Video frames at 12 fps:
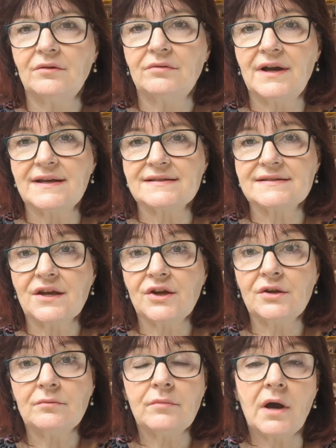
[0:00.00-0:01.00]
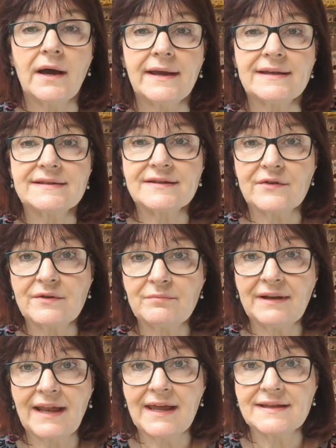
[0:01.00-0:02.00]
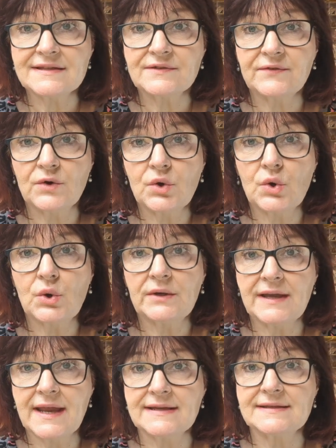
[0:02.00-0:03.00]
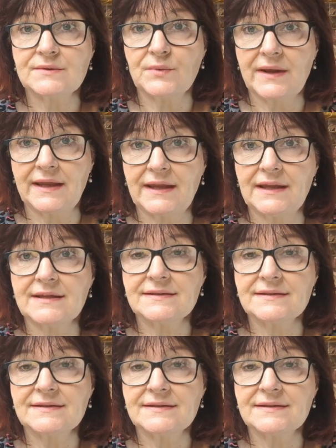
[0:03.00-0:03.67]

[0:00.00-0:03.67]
Right, so my sewing plans for next week.